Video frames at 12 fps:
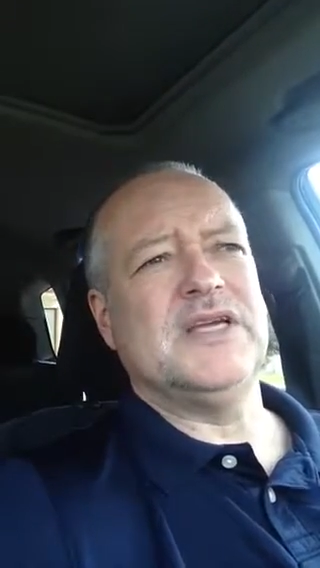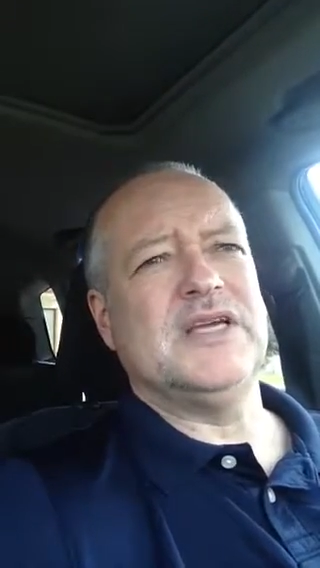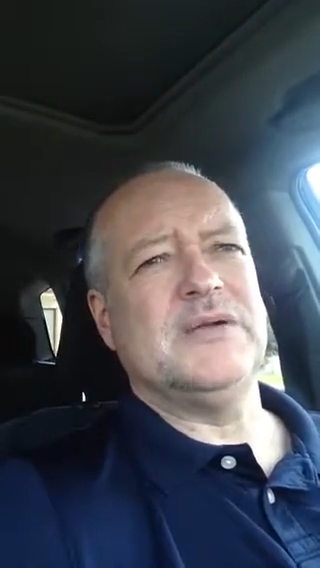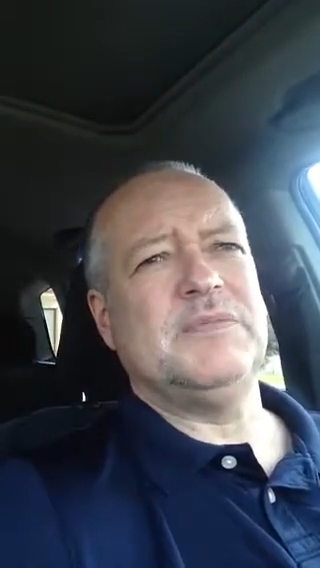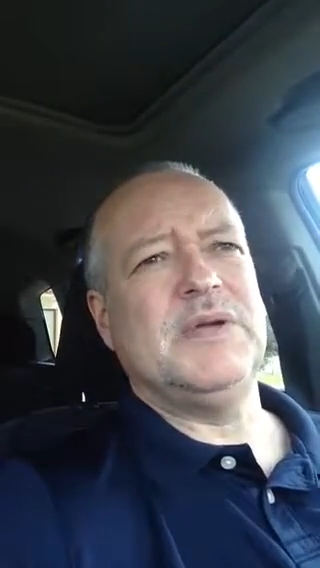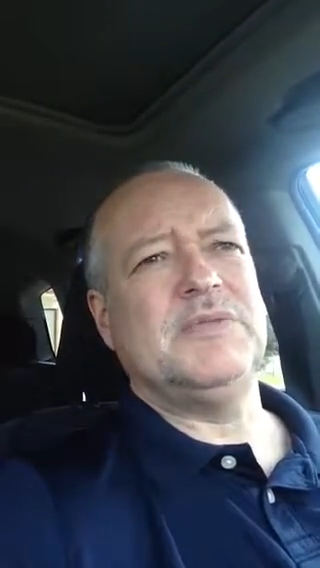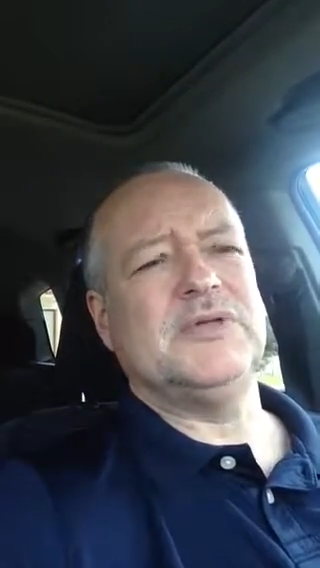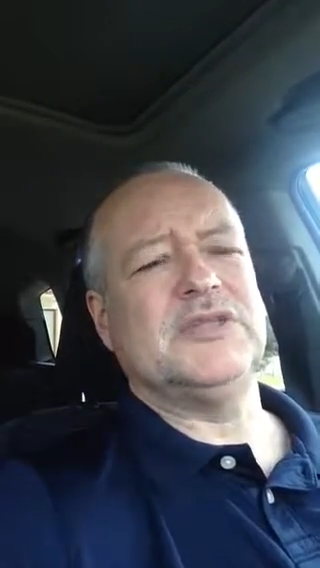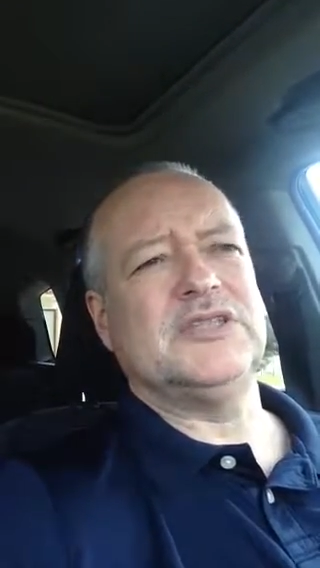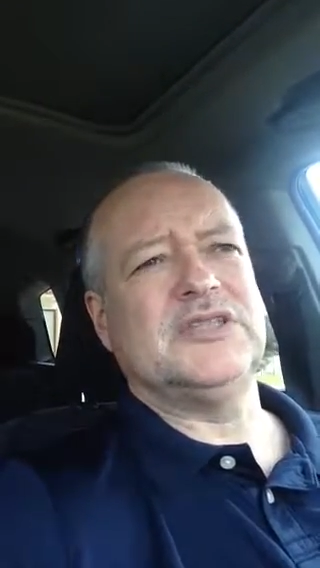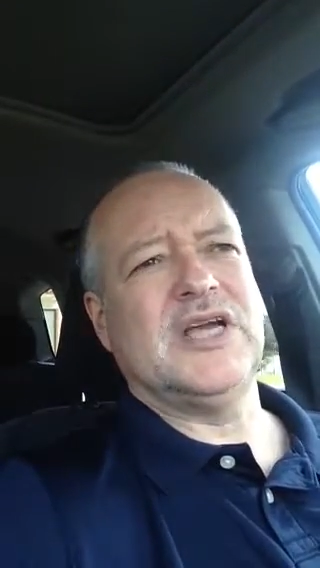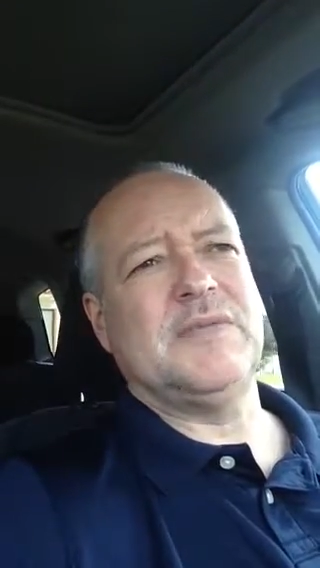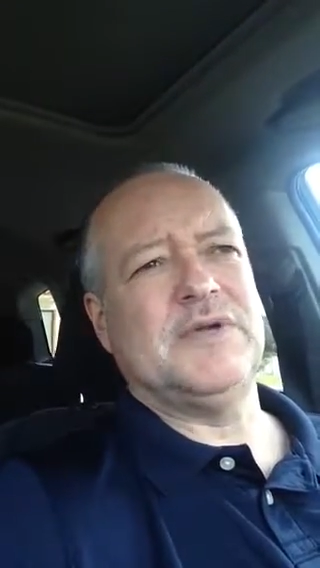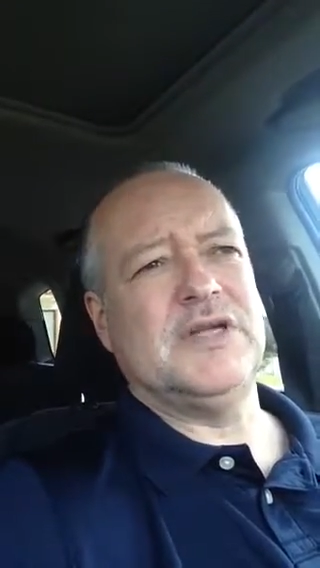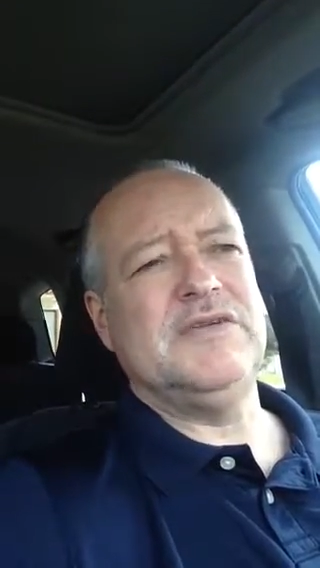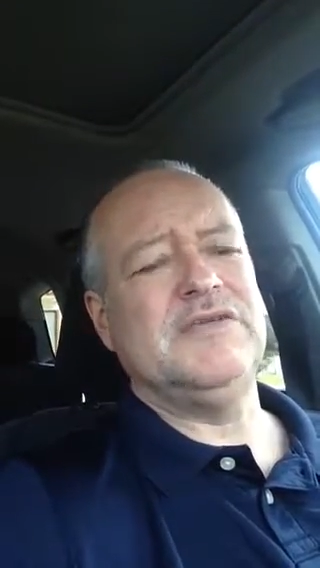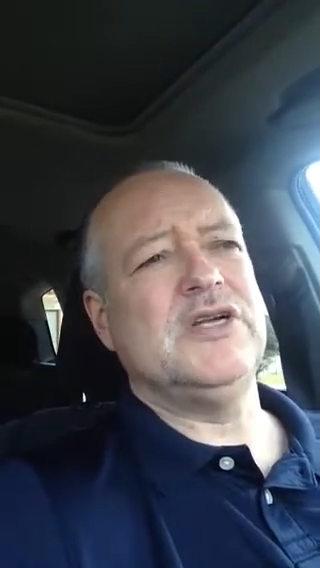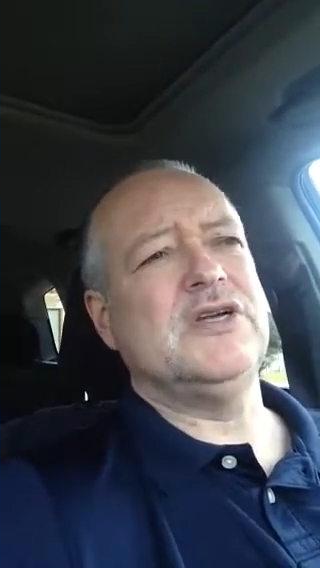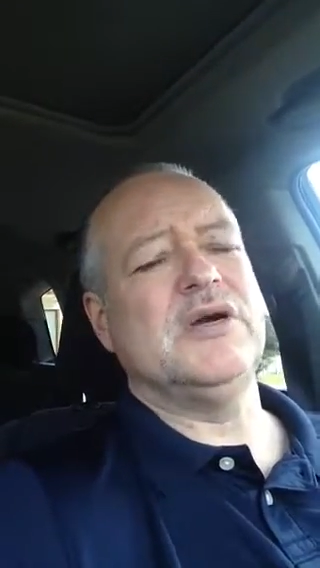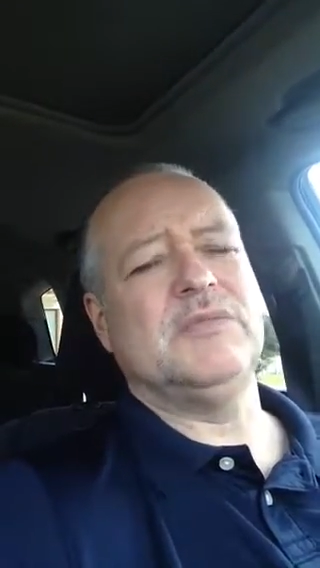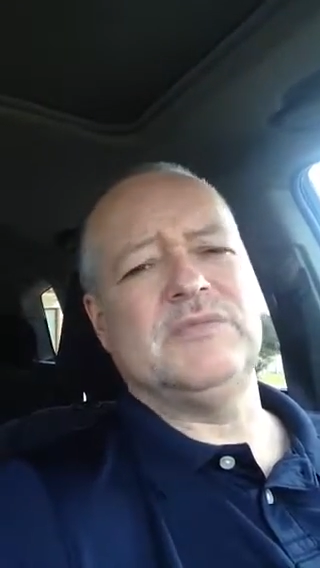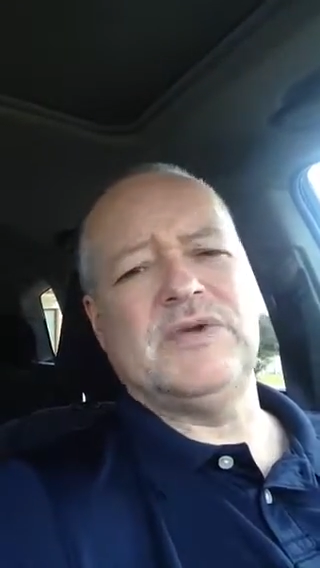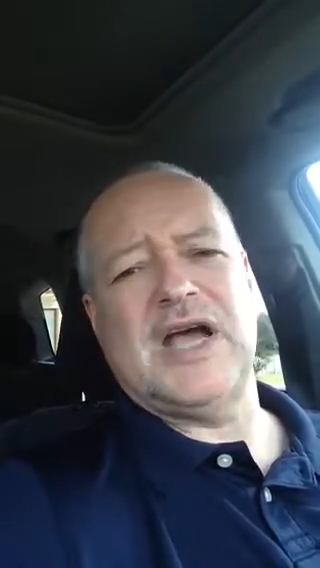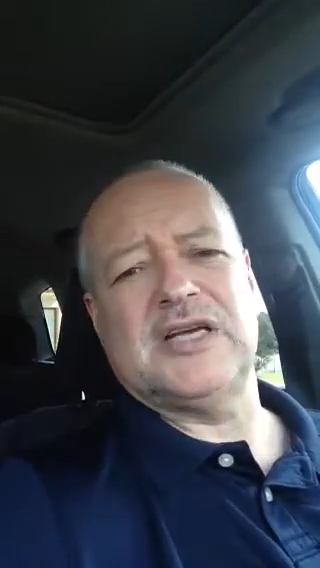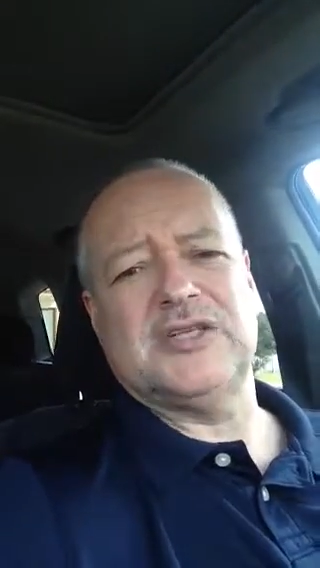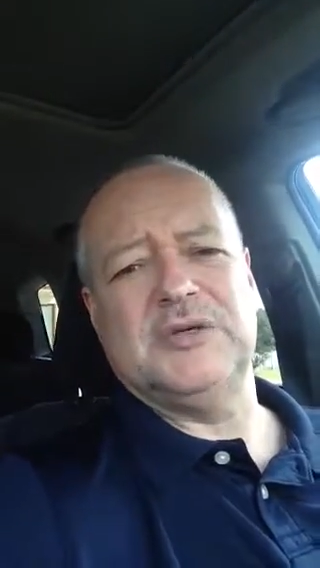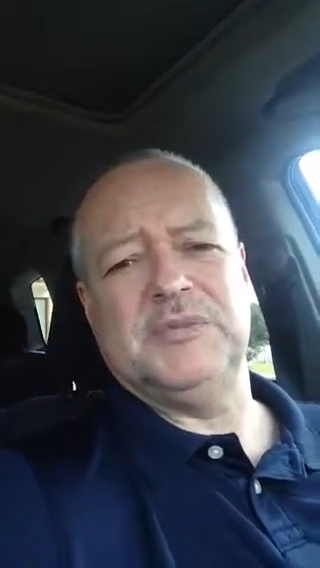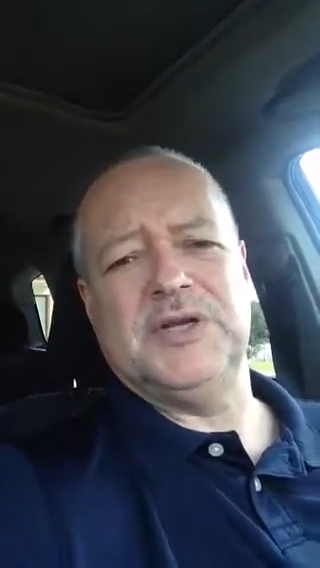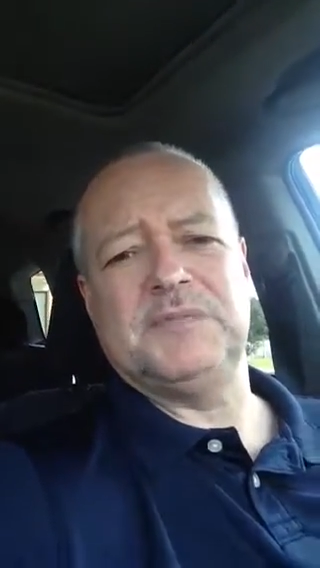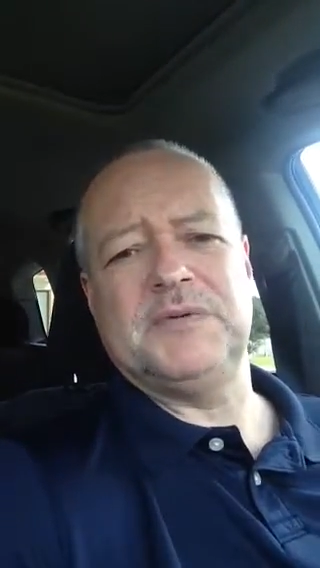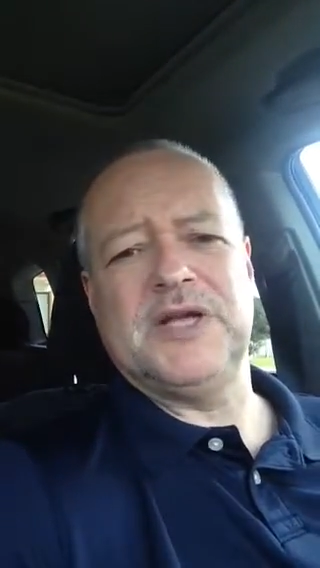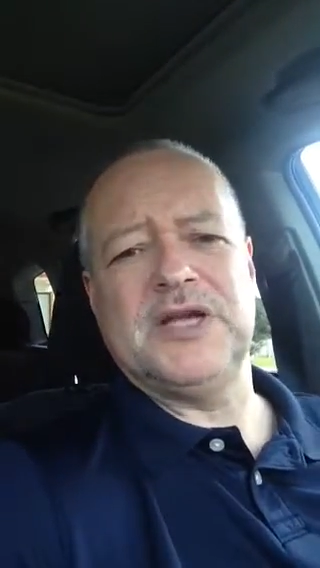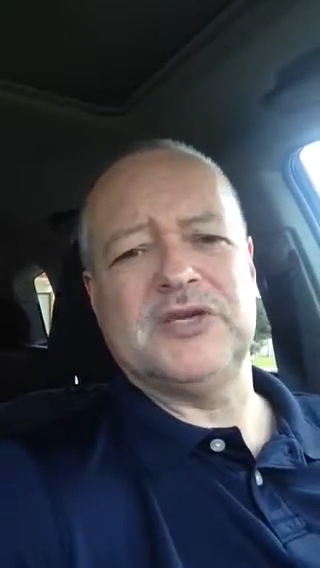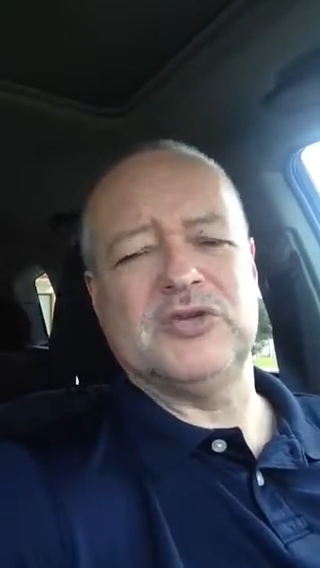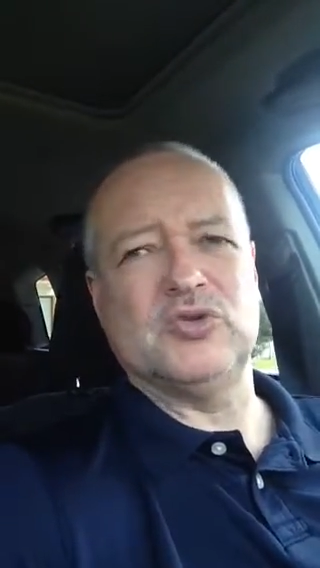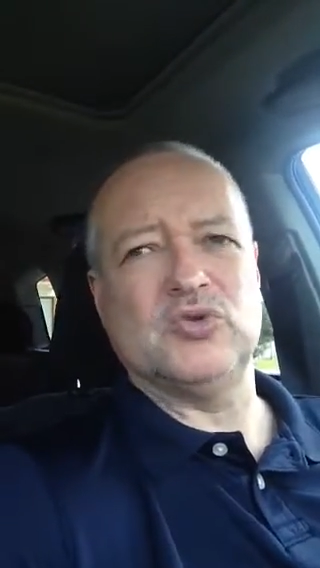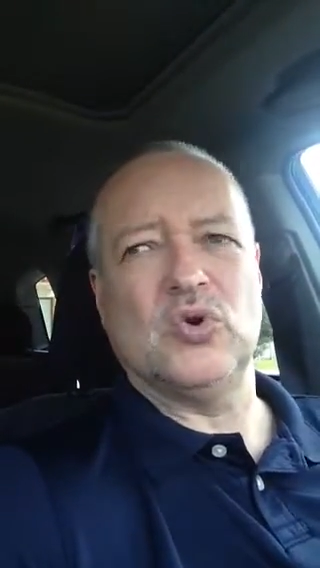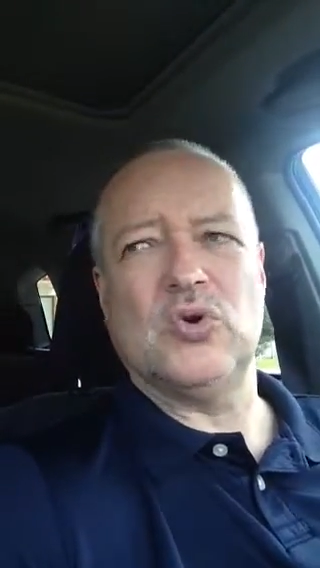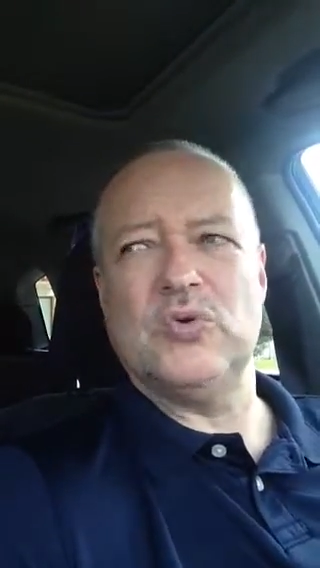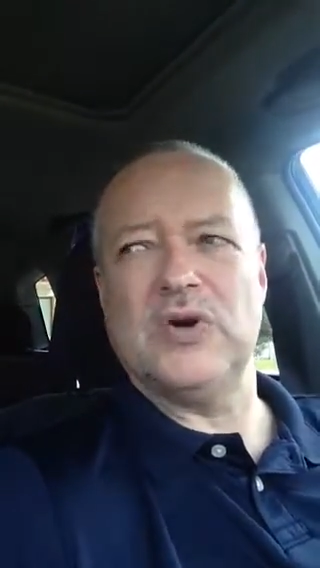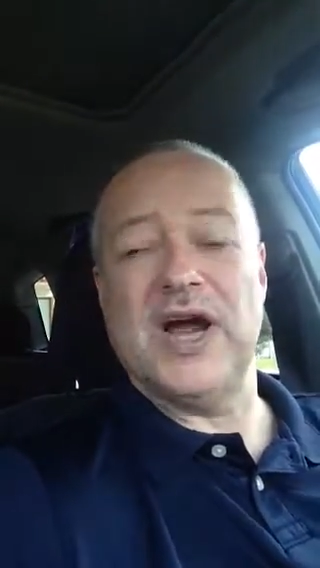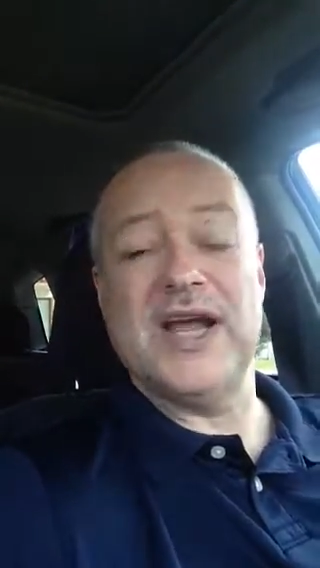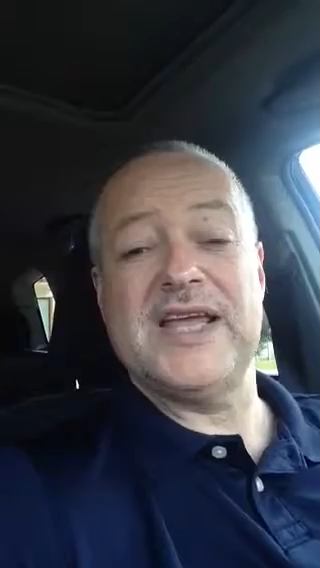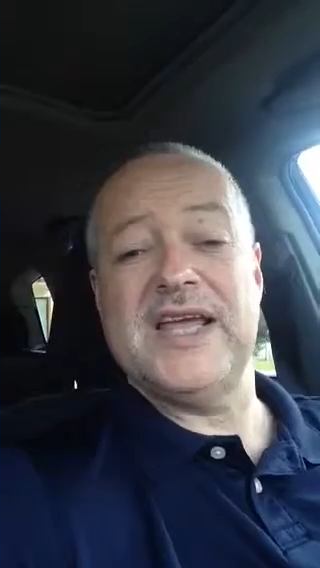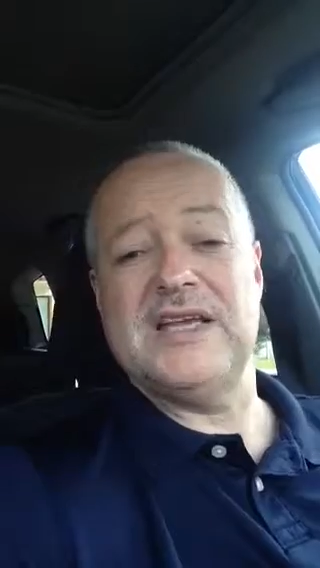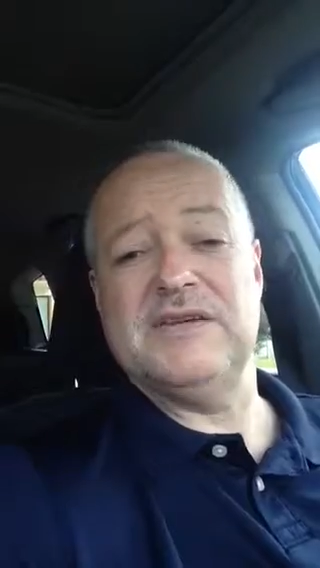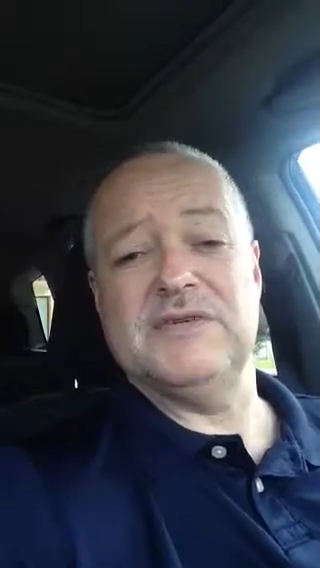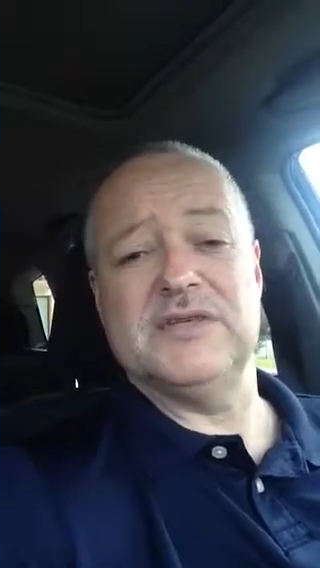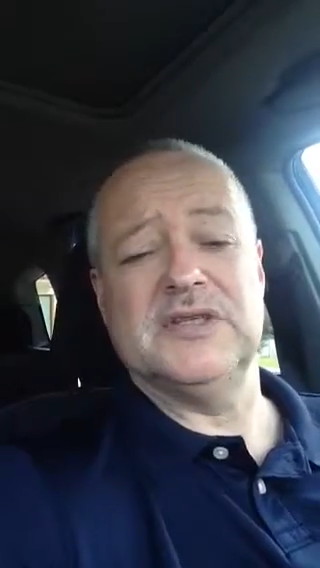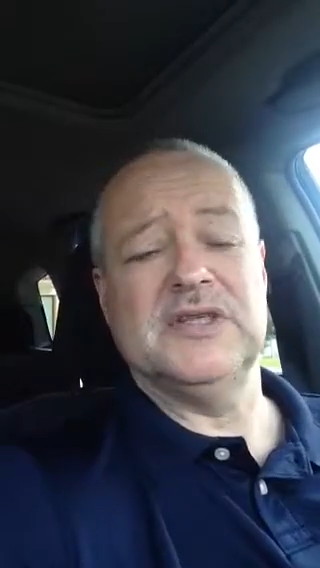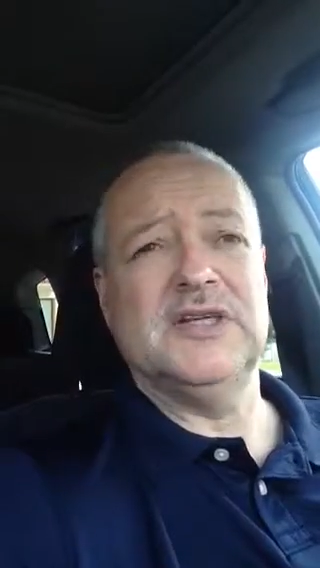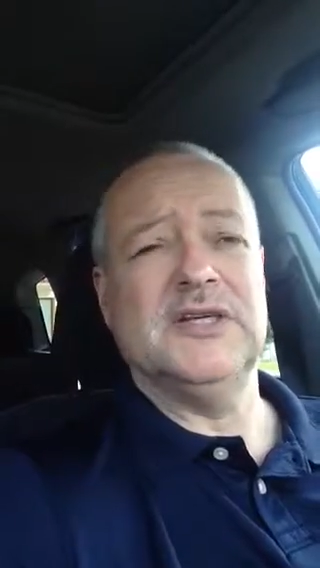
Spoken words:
getting people to step in. Even here, I'm actually manipulating control, where I can't even,